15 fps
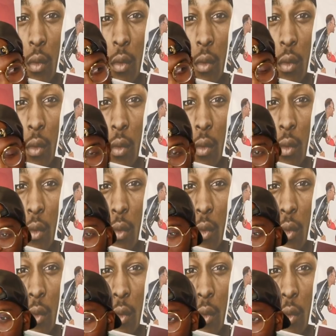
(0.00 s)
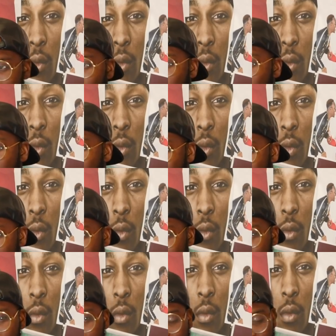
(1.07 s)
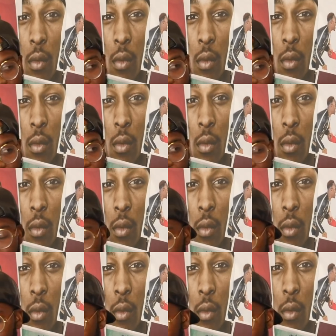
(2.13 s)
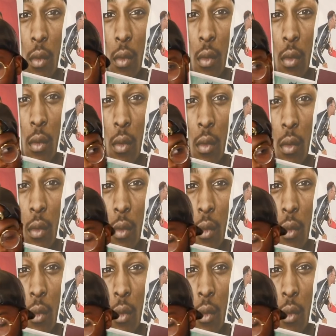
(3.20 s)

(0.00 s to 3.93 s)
The person shown says nothing.